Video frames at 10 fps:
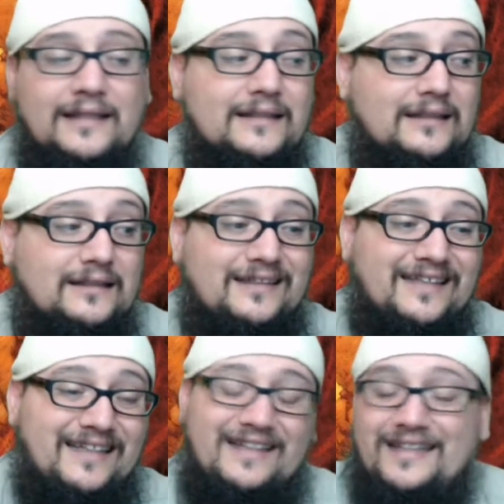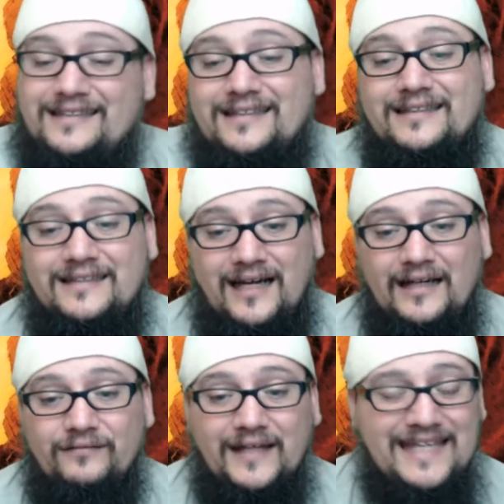this is this is
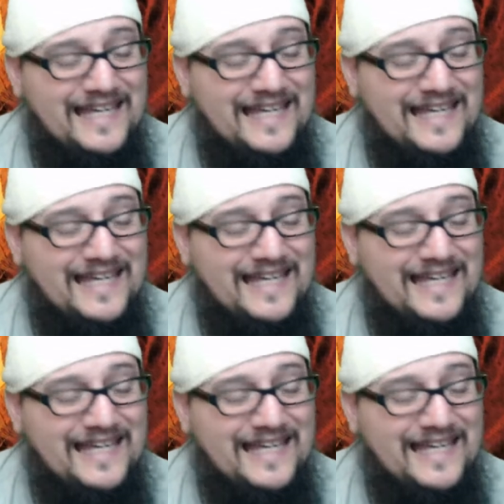kind of a